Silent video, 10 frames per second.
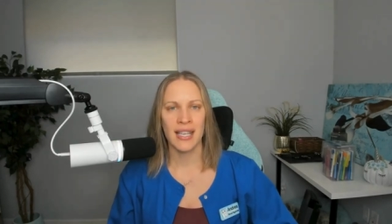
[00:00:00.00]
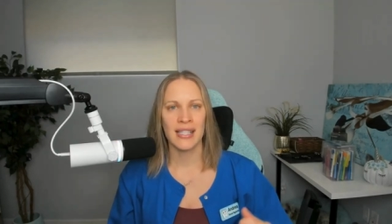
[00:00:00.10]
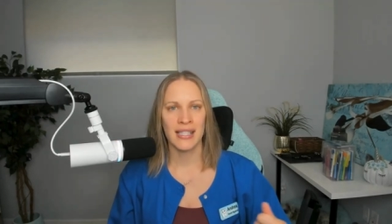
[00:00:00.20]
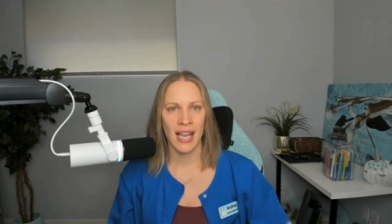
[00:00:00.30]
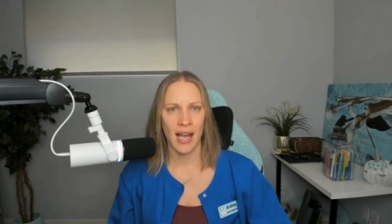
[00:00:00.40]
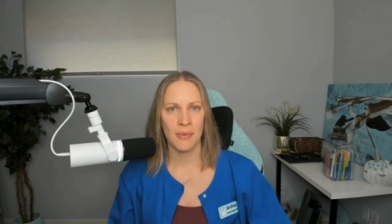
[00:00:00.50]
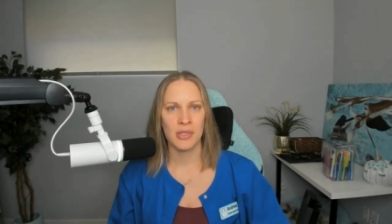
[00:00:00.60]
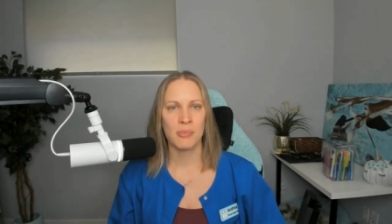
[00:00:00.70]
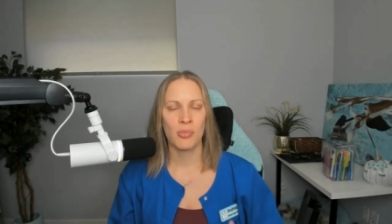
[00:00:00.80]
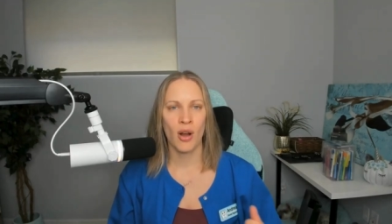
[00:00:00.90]

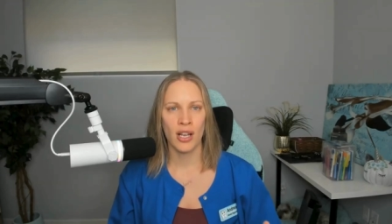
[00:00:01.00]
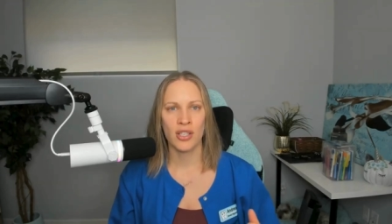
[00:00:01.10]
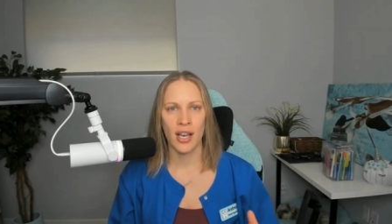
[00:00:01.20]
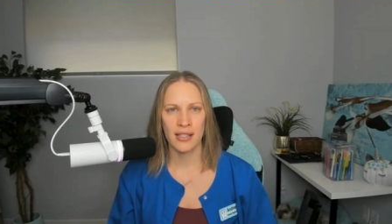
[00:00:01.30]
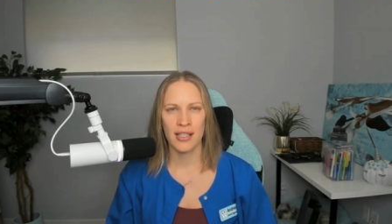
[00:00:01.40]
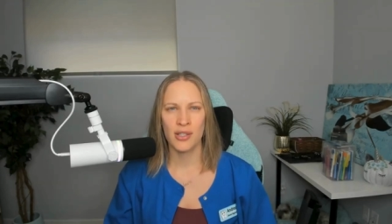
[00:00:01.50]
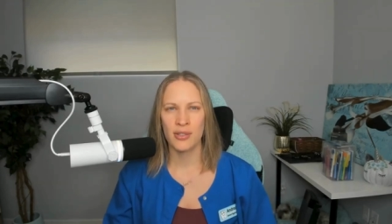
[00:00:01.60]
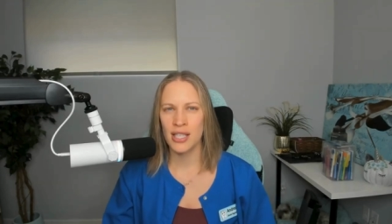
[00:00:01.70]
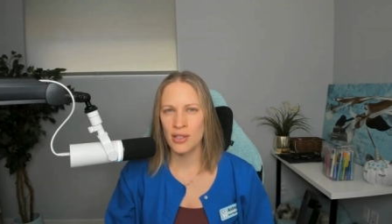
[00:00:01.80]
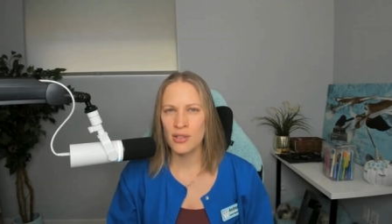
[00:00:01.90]
exams, projects, because your
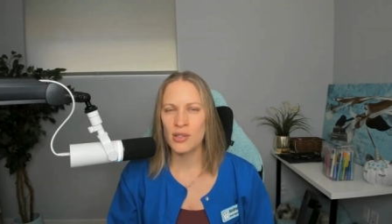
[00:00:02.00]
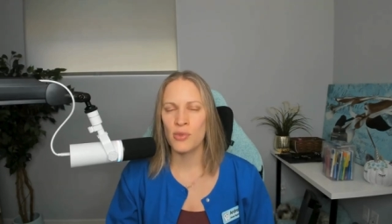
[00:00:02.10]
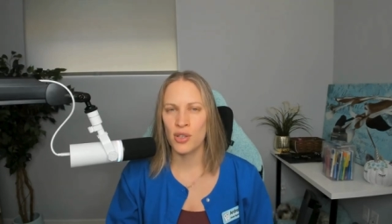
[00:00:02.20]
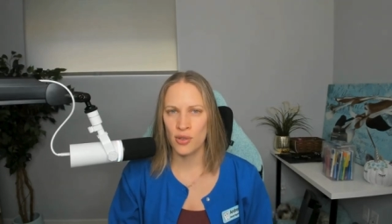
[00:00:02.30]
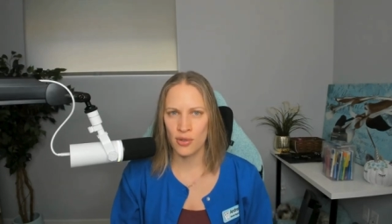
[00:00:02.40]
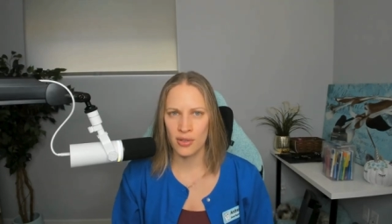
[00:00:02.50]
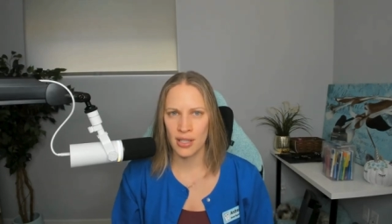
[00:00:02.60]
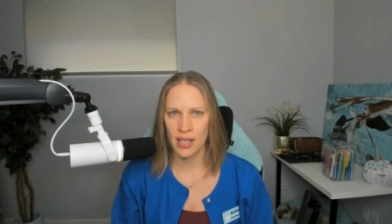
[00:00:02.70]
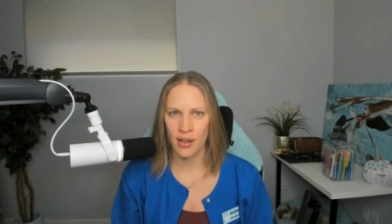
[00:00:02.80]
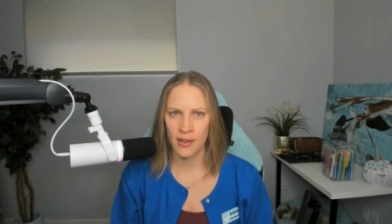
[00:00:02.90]
teachers will usually
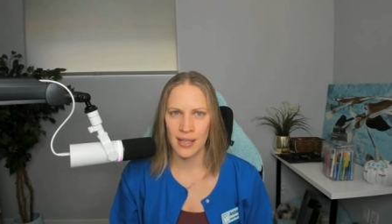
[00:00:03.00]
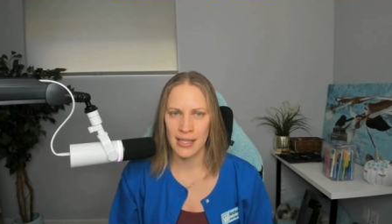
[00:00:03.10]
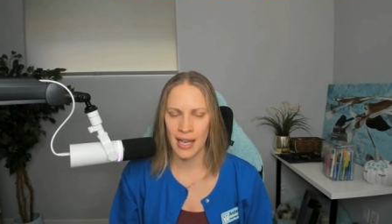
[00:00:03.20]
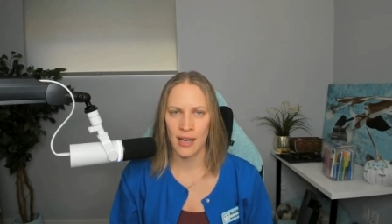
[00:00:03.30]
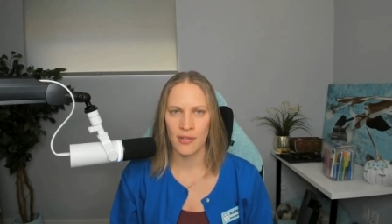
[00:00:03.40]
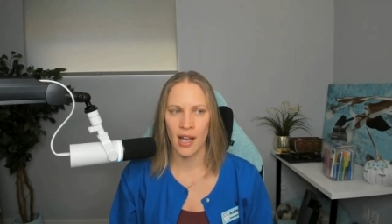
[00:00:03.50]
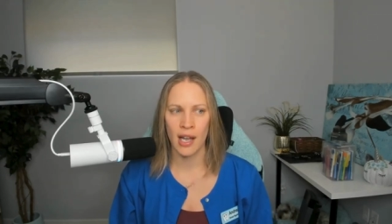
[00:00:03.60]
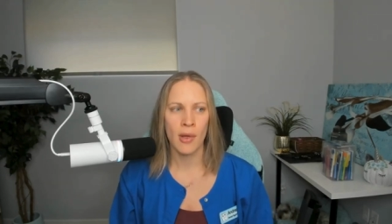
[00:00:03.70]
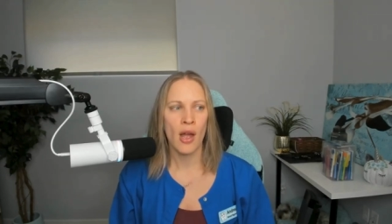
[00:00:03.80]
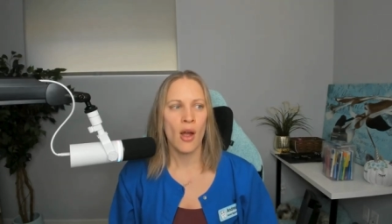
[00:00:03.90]
tell you this ahead of time.